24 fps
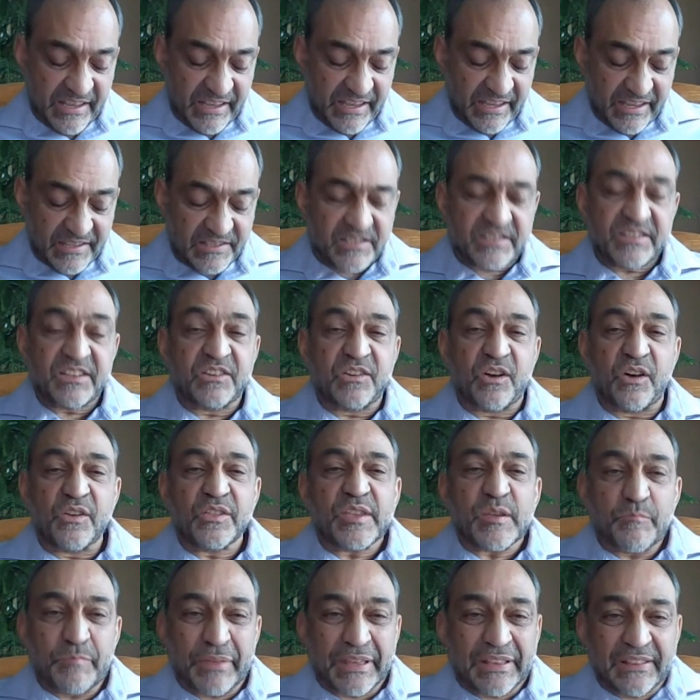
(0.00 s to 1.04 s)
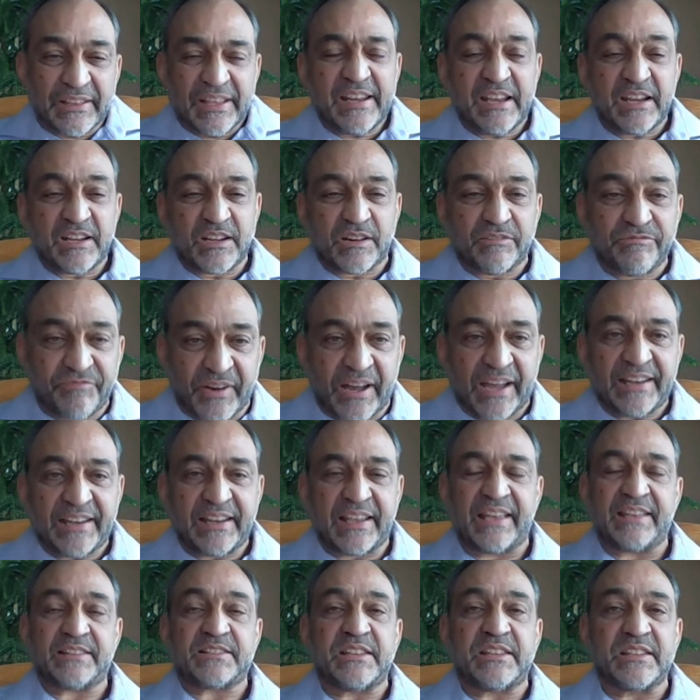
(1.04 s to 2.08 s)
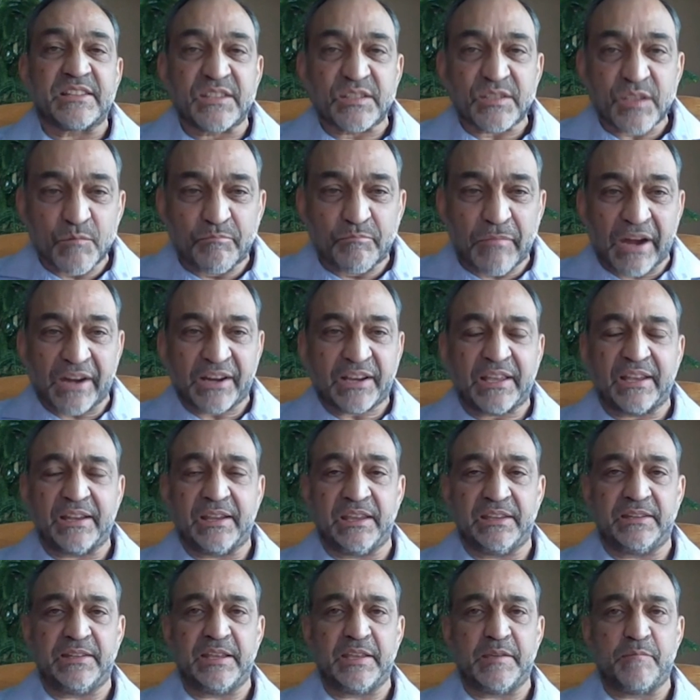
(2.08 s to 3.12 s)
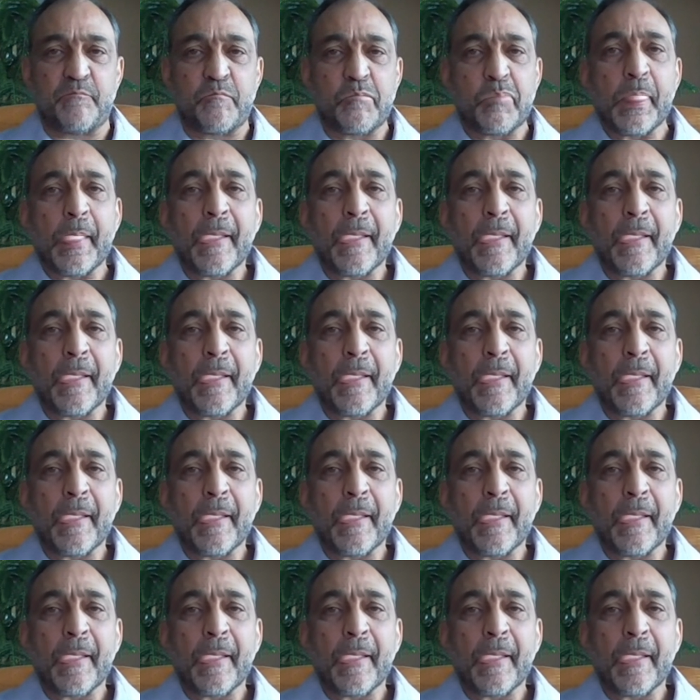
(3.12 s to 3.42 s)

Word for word: it's you know the ability to finance it's the marketing team